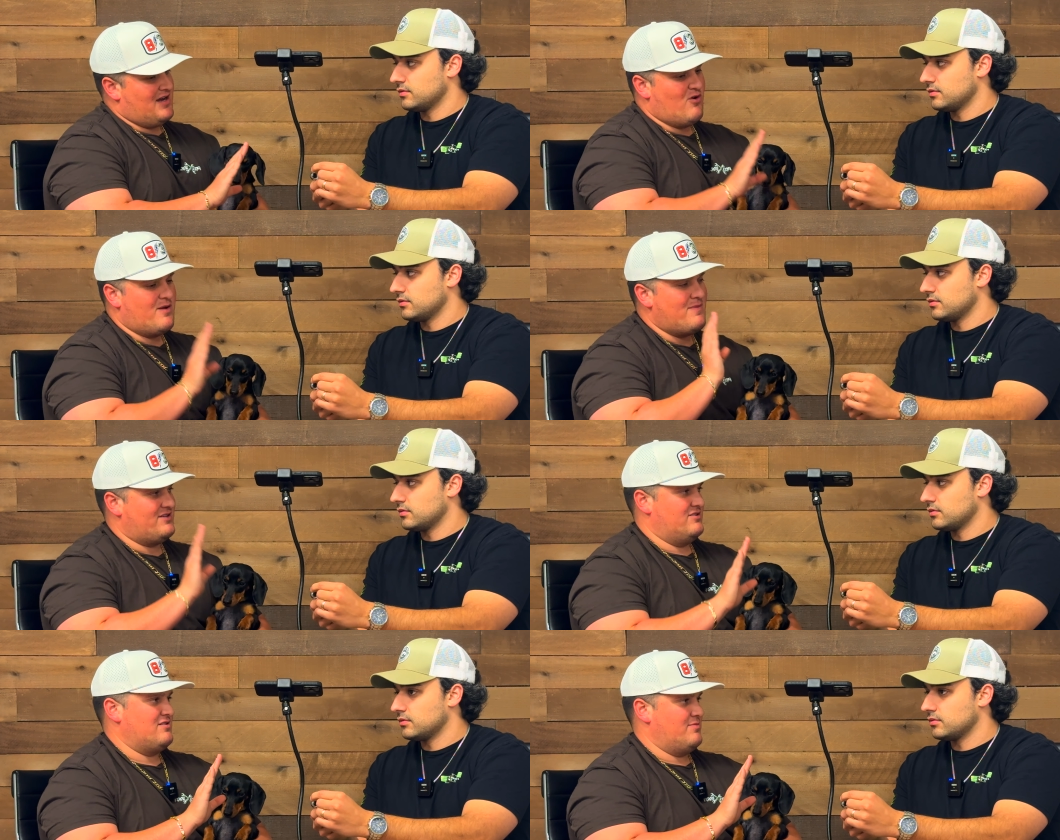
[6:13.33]
Speaker 1: I want to
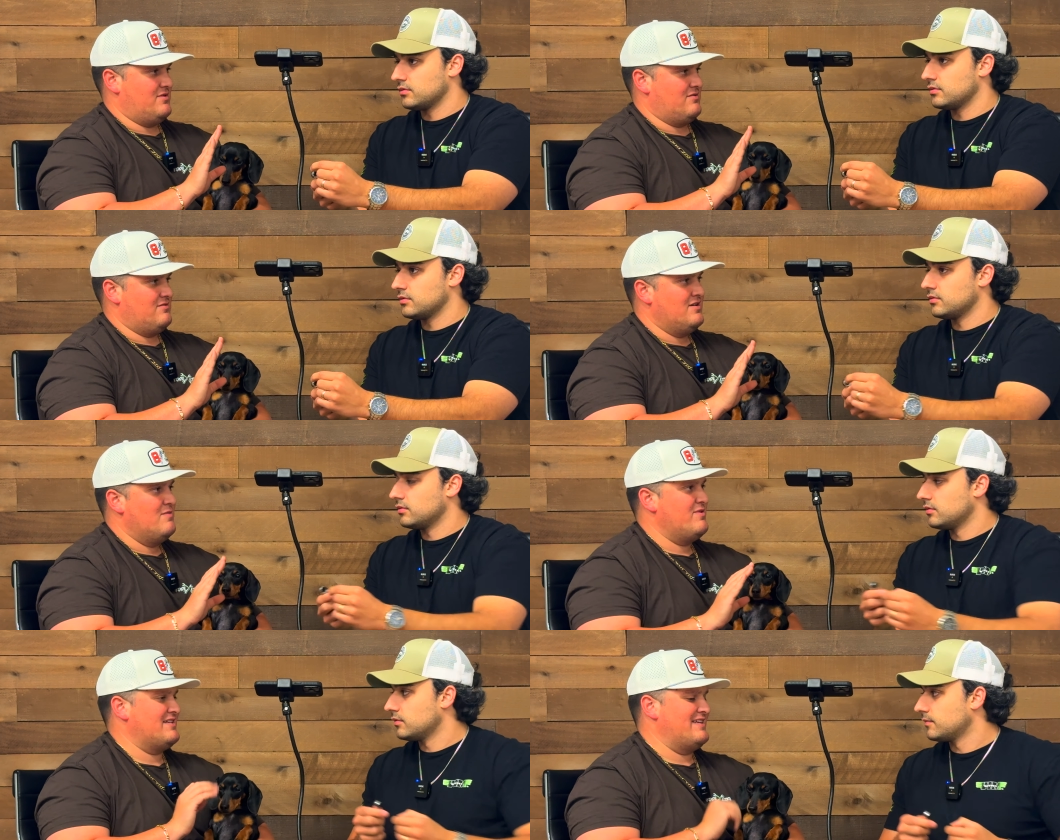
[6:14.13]
mention something
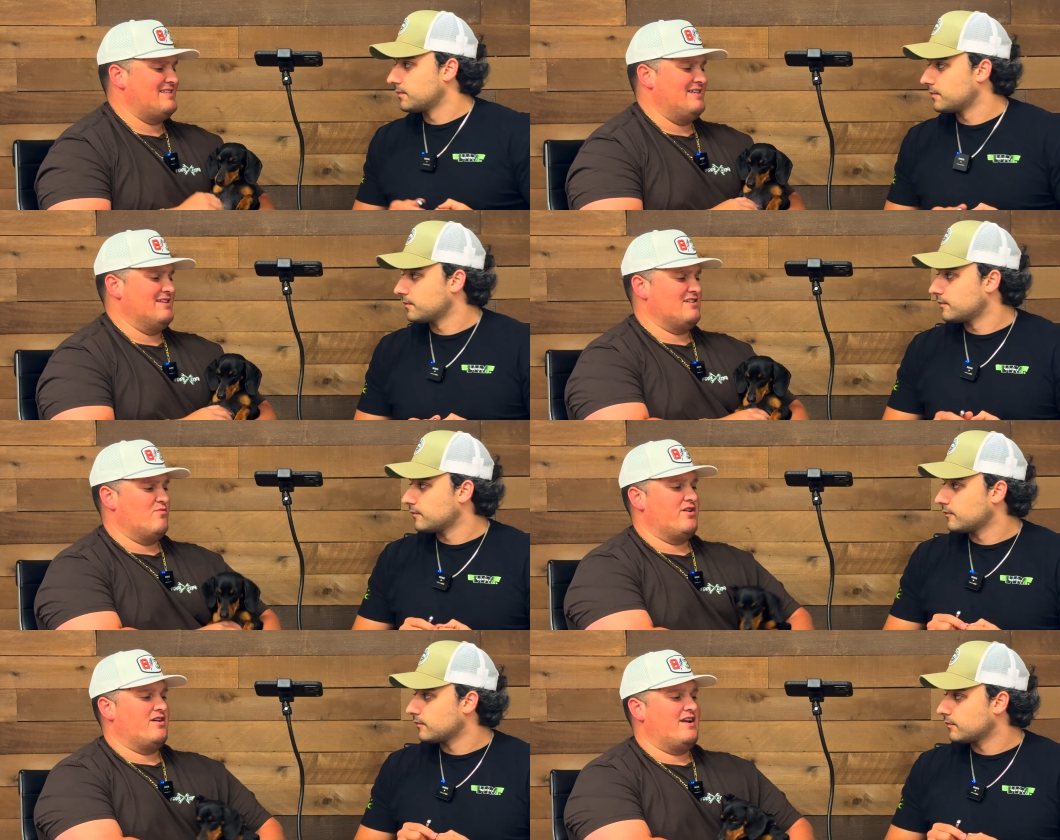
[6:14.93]
because I did see this
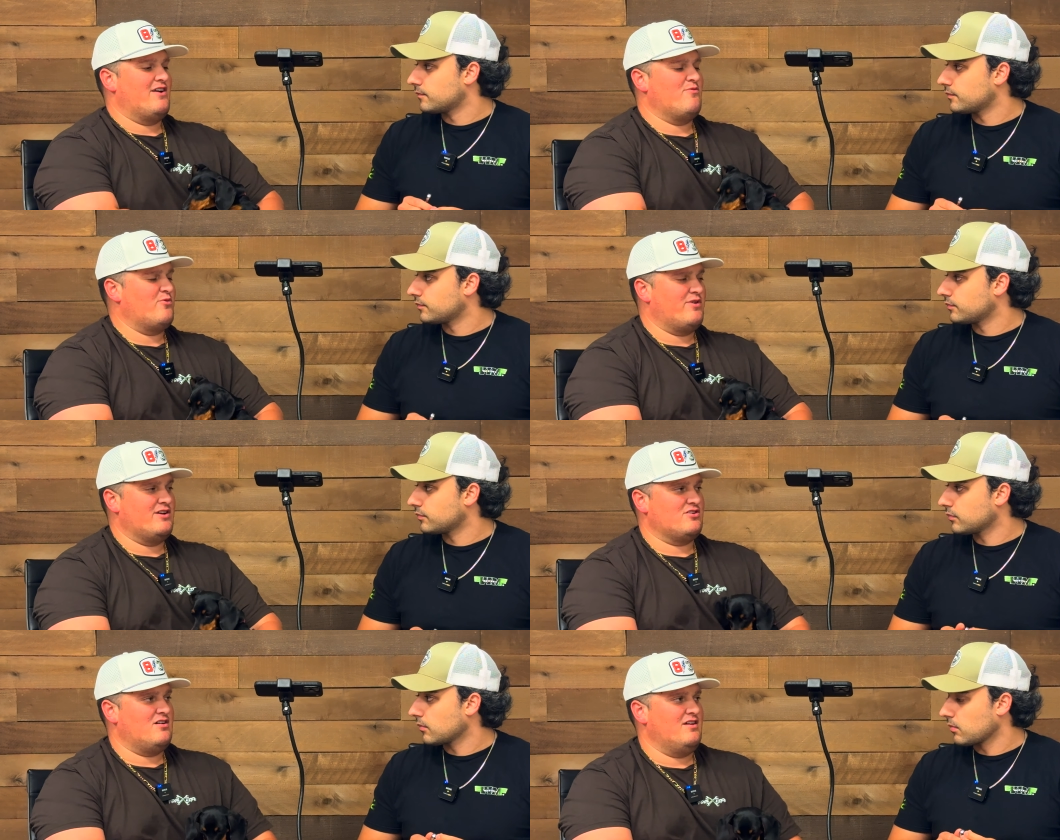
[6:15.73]
somewhere and I don't remember where I
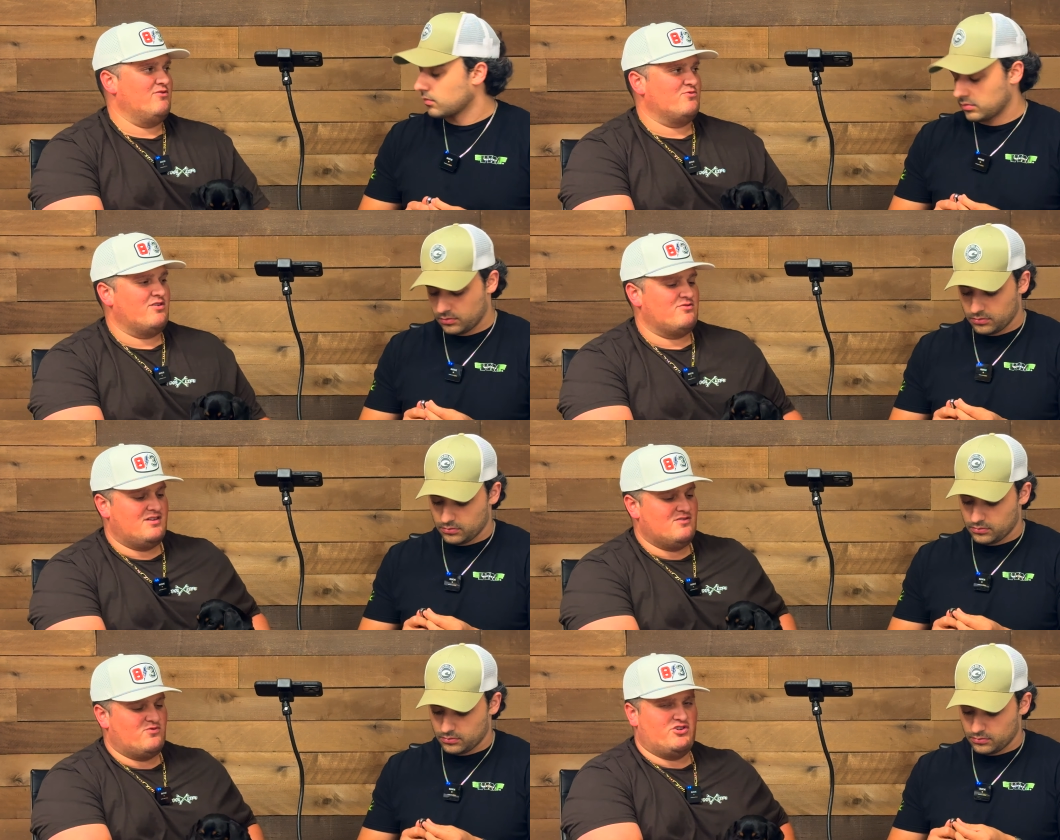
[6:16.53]
saw it. It was one of those
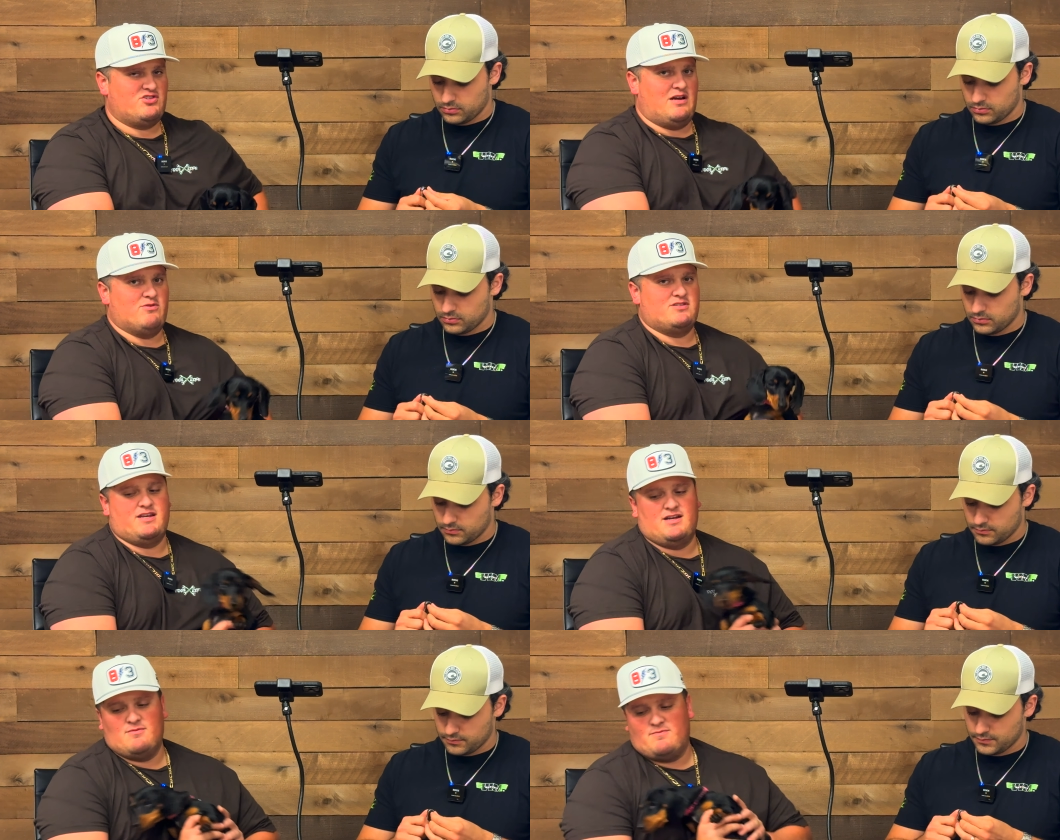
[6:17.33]
things where you're, I was
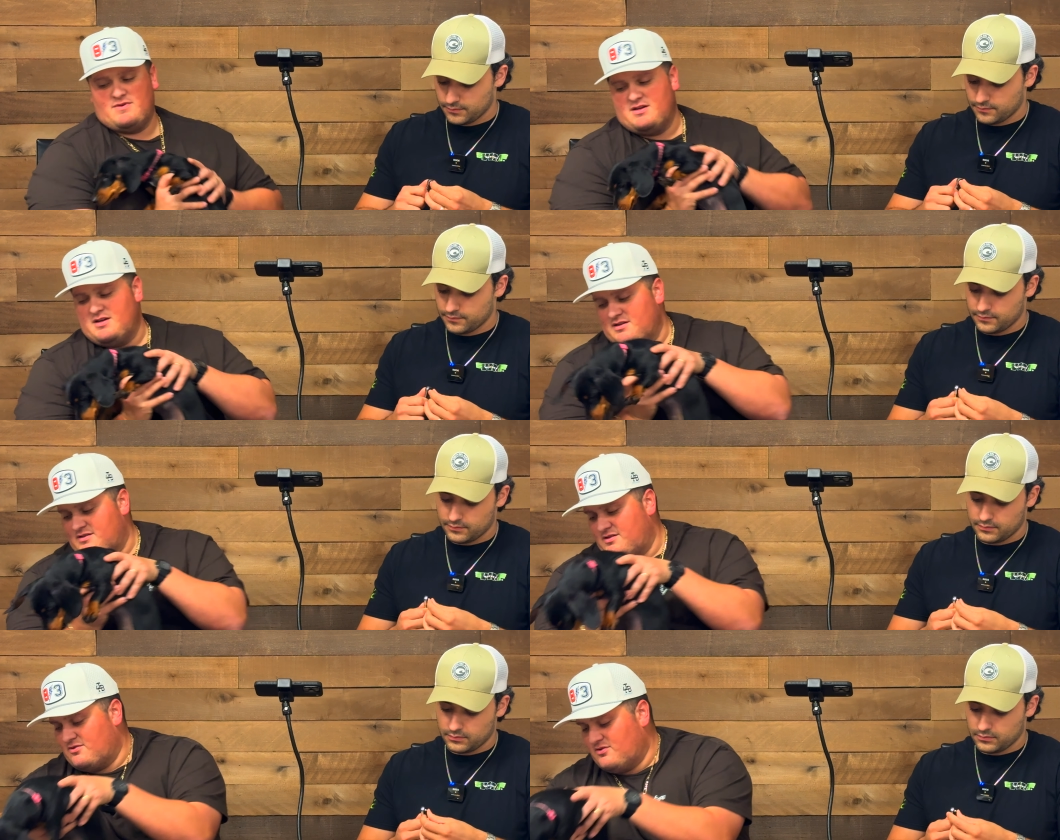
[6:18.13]
setting up
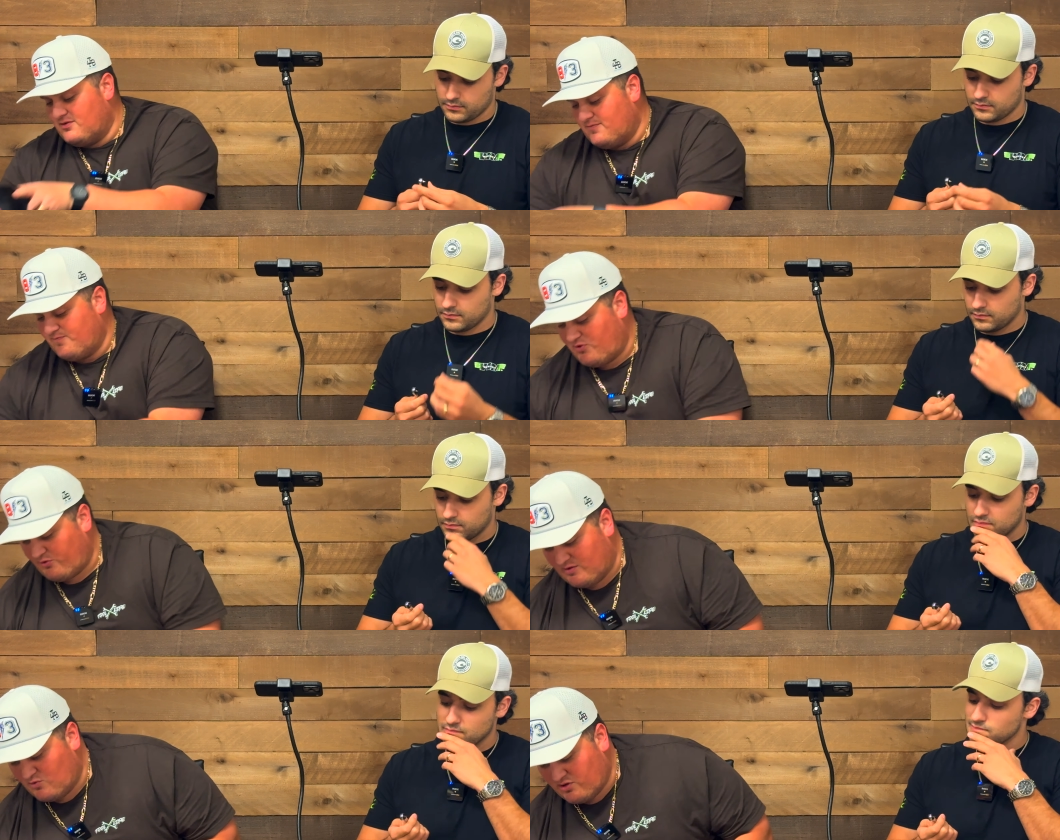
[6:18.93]
till
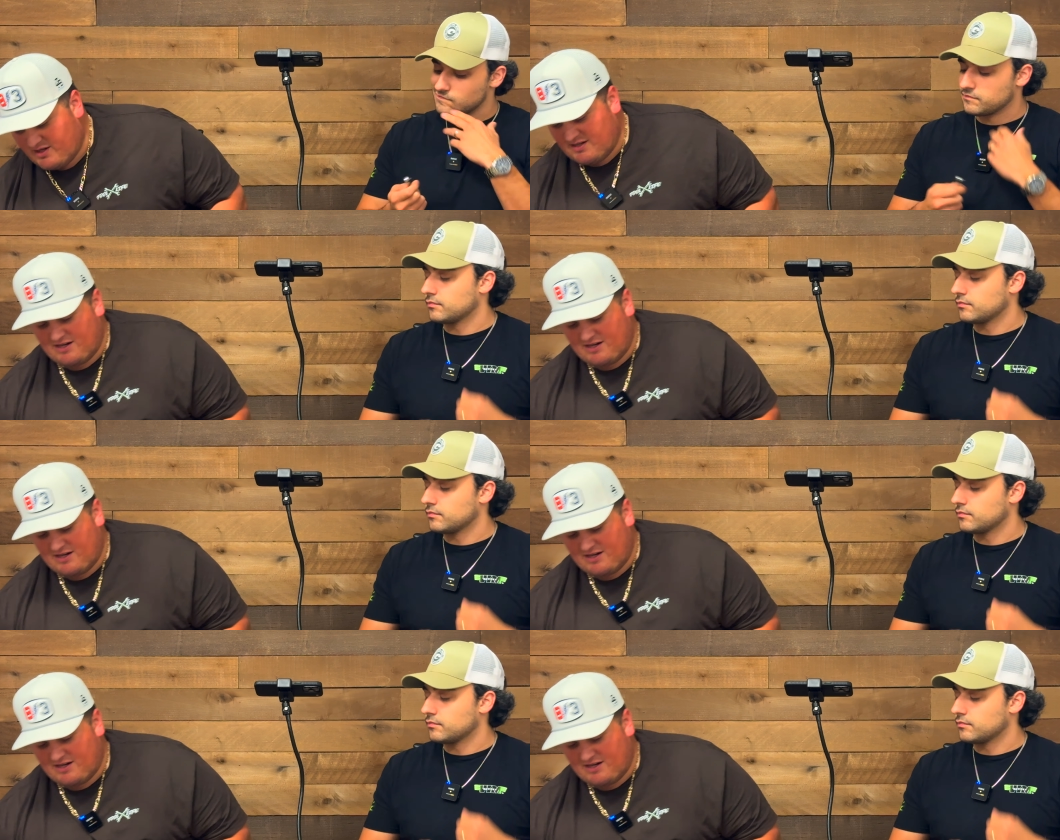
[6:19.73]
three in the morning and I